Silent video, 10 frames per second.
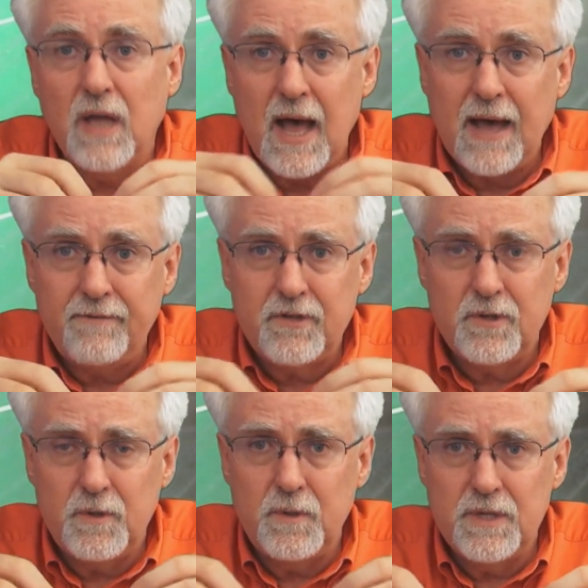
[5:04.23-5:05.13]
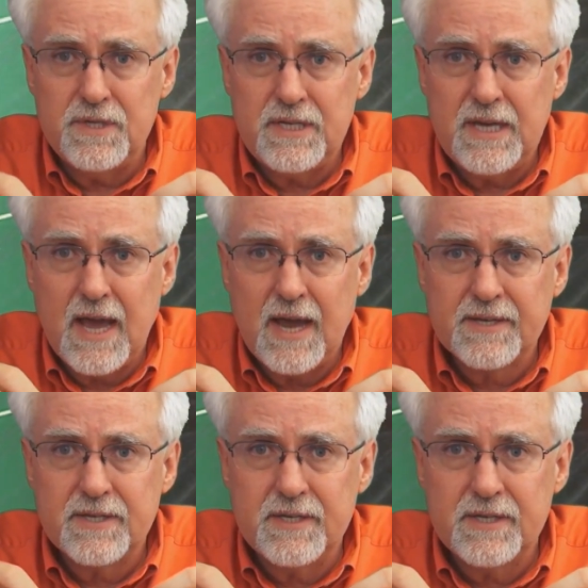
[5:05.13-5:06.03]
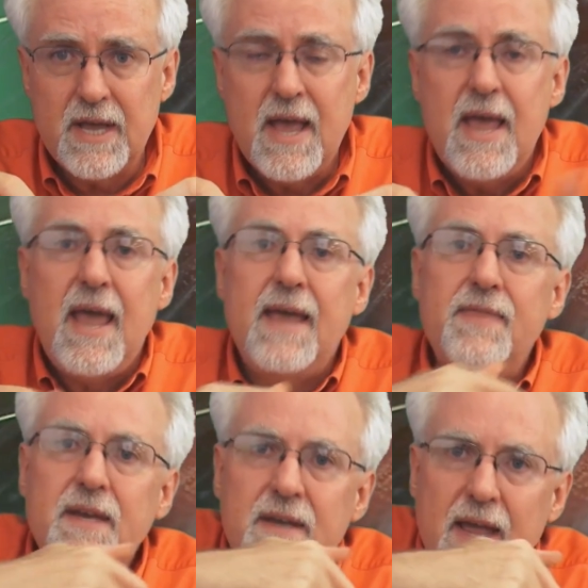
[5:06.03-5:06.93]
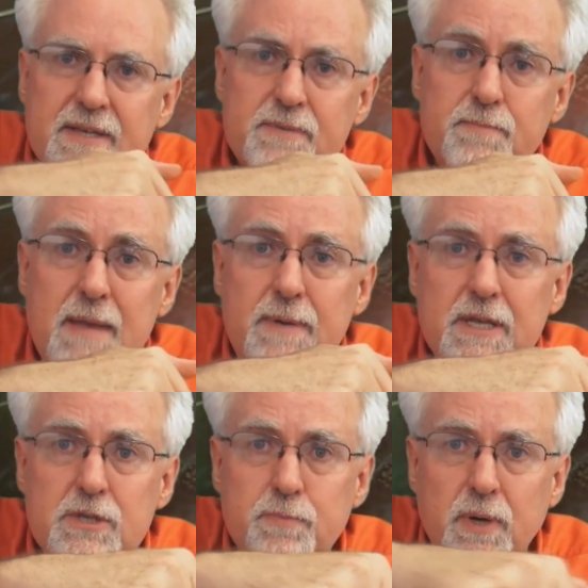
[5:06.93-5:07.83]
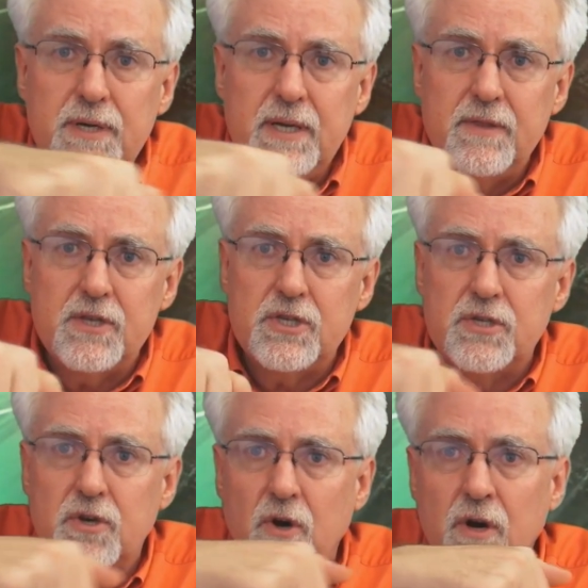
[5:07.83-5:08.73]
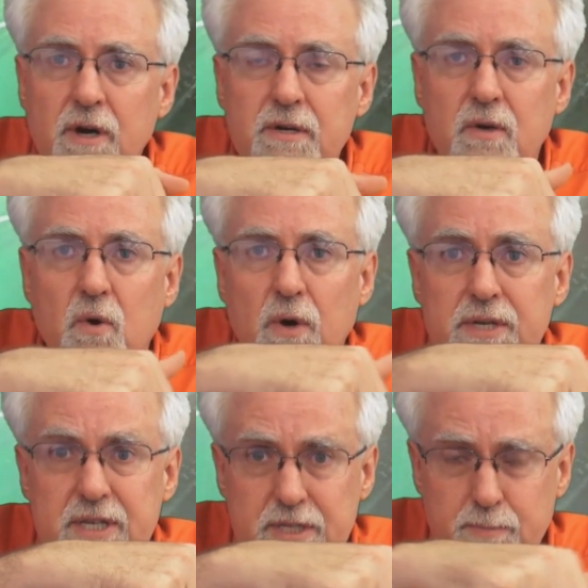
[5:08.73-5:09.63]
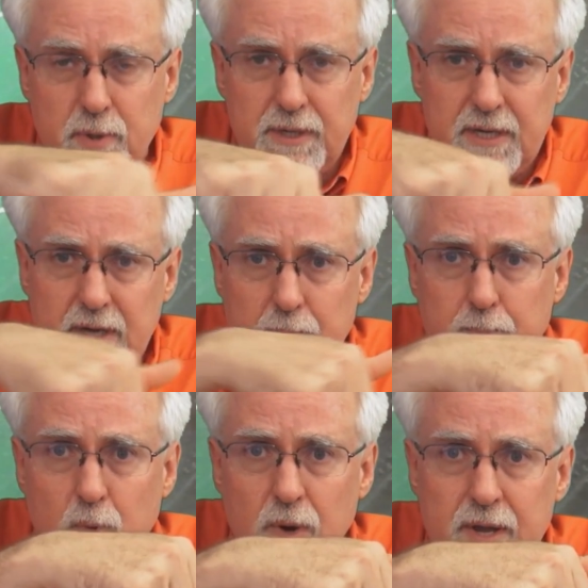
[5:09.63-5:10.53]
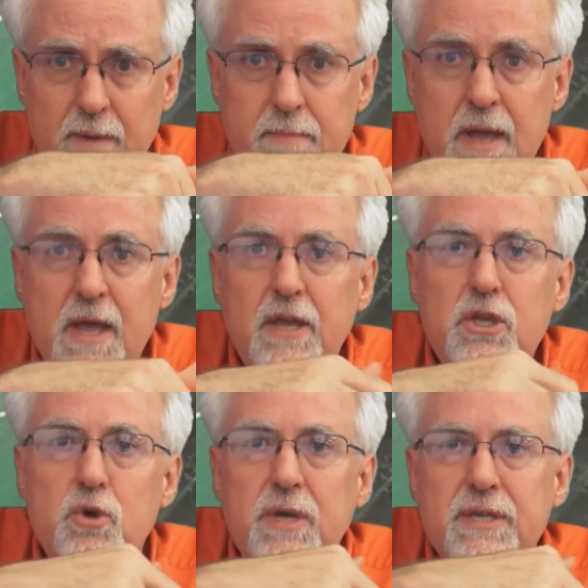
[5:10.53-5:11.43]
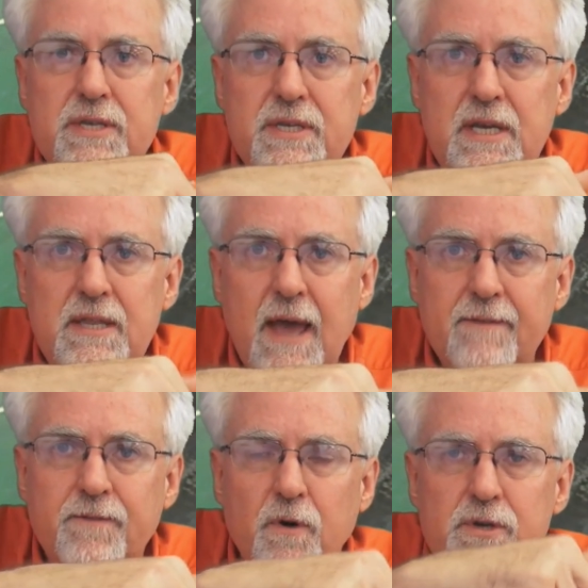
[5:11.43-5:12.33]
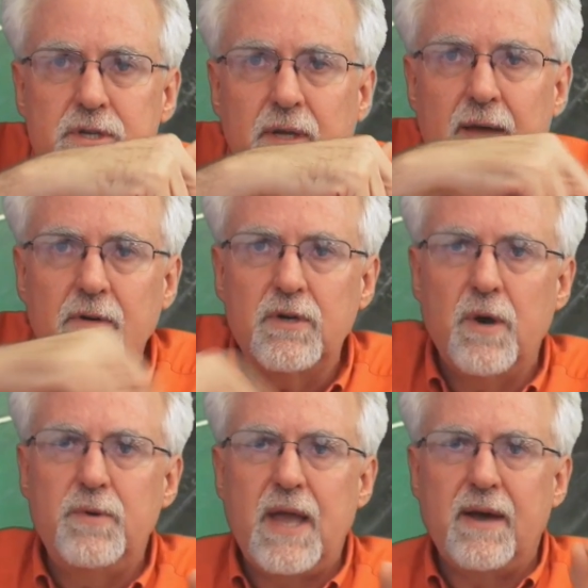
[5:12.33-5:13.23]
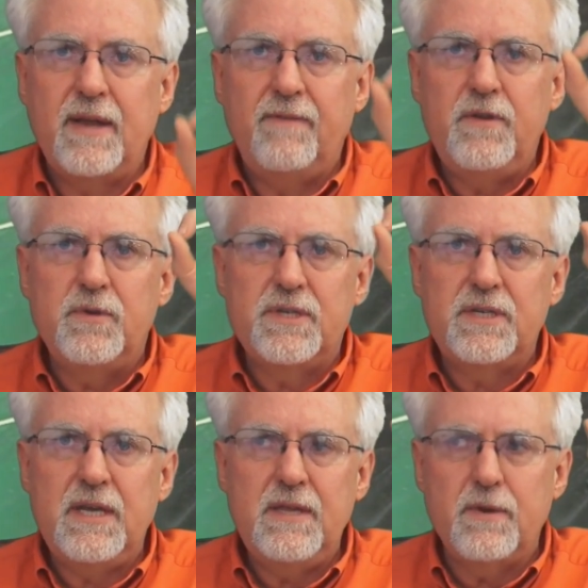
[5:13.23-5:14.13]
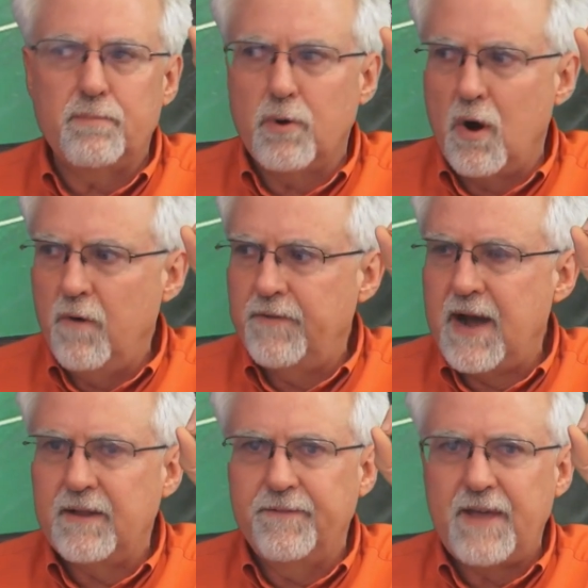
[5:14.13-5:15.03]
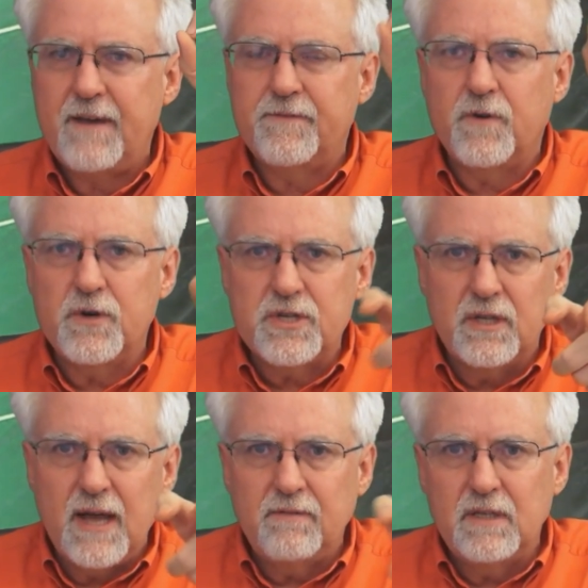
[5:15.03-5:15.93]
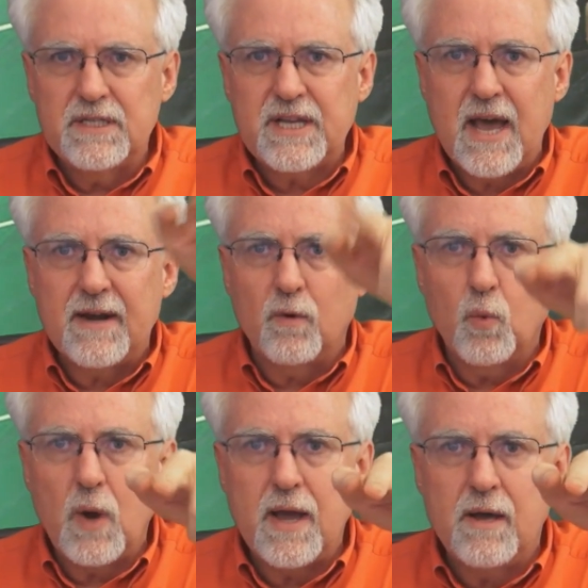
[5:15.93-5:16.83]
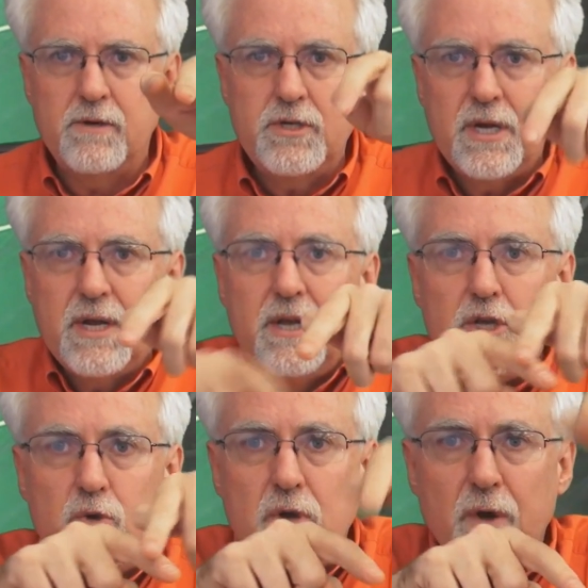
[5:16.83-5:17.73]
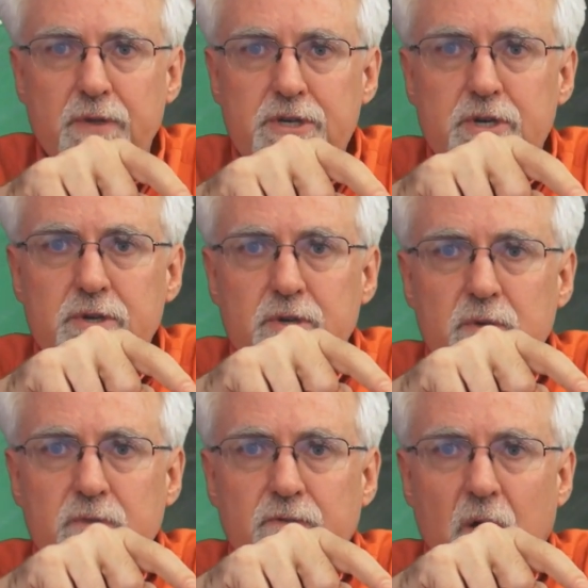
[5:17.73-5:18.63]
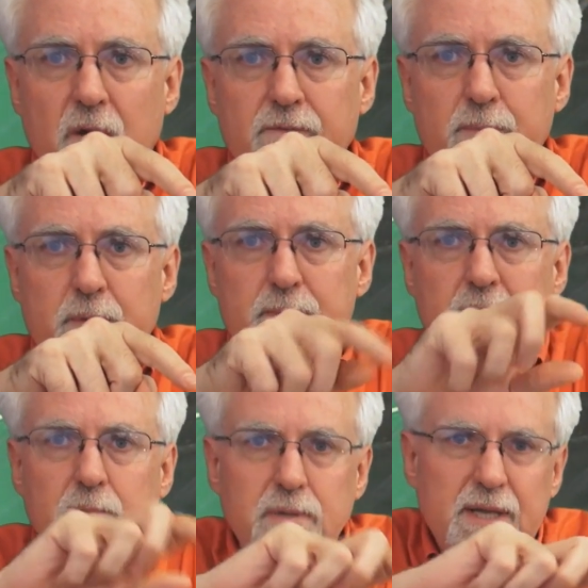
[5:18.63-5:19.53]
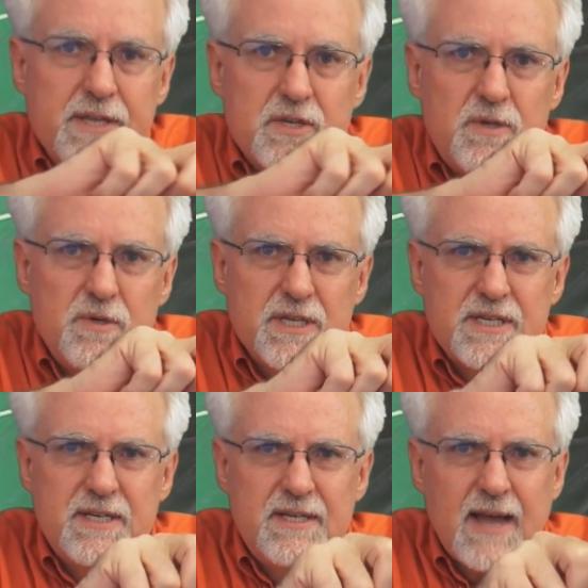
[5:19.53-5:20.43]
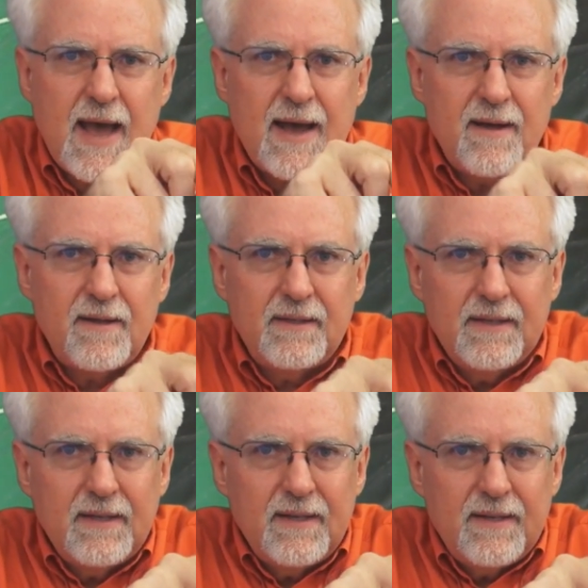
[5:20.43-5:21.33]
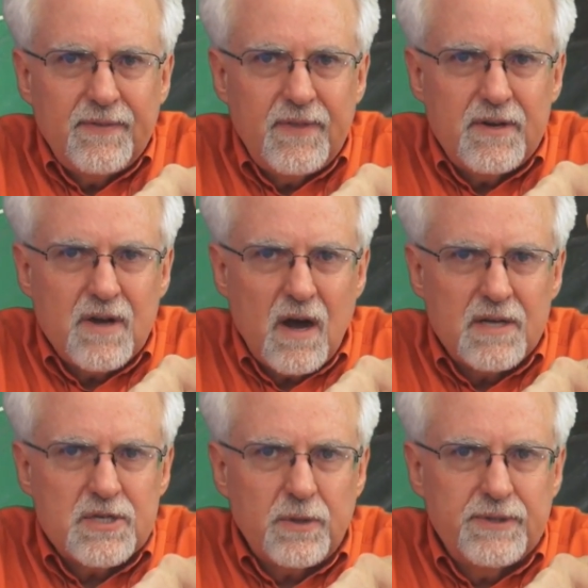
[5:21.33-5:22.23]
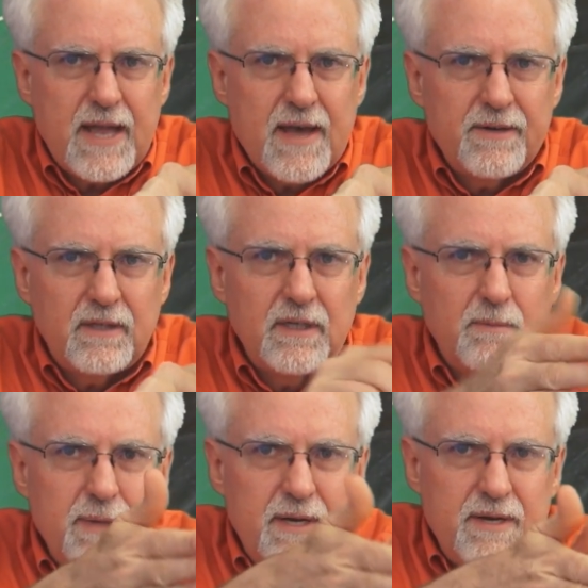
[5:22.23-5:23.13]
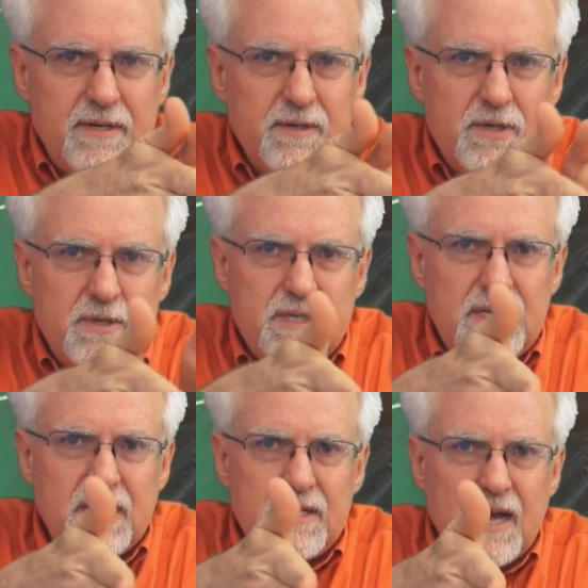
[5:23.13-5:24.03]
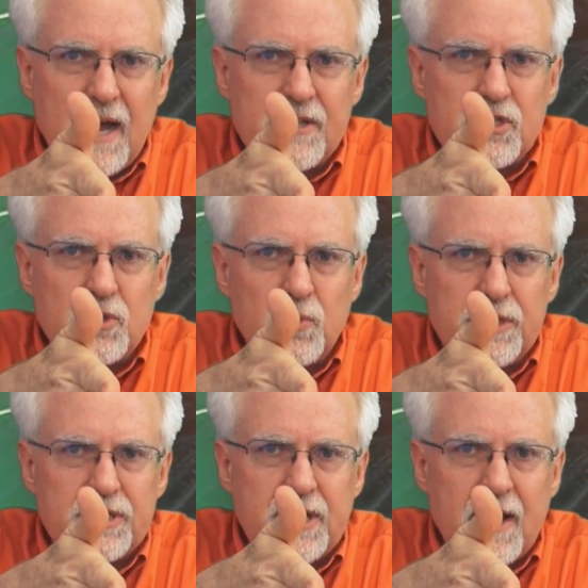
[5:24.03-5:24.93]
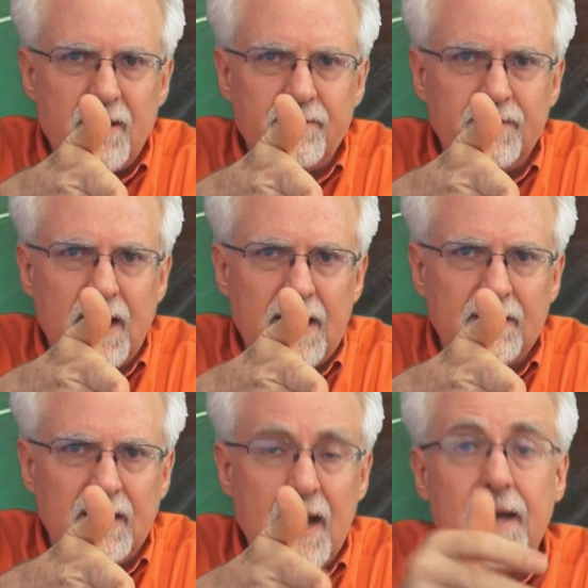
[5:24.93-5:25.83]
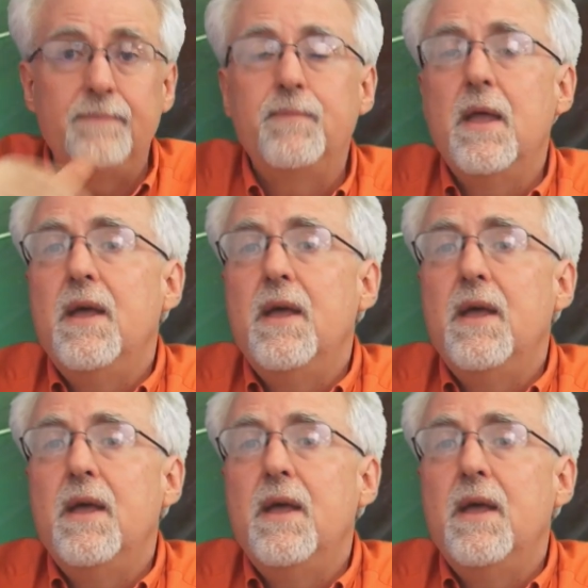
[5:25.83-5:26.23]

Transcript: live tune the z-axis. And then as maybe it's printing the skirt or as it's printing a brim, you can see that first level go down. If you see the profile of that first level is kind of round, you know that you're too far from the build plate. So you just dial the nozzle down a little bit until you see a nice squished out flat line.